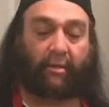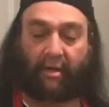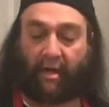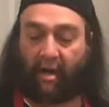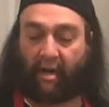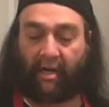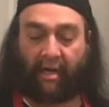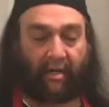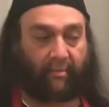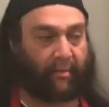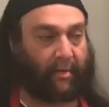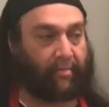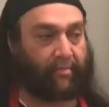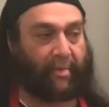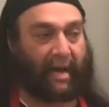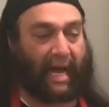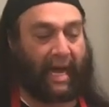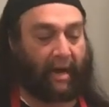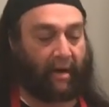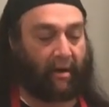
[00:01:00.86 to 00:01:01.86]
darken up the
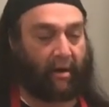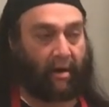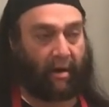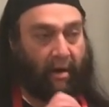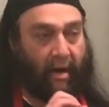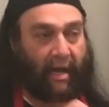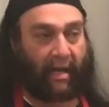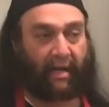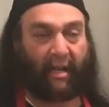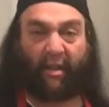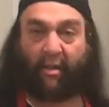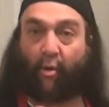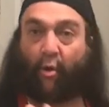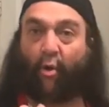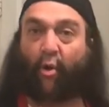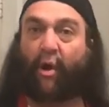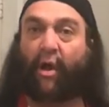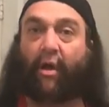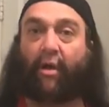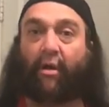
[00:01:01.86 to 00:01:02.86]
batter, and then the
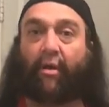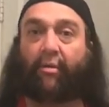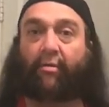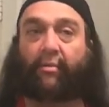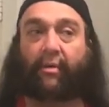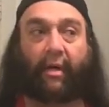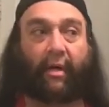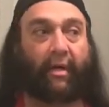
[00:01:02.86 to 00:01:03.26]
oil,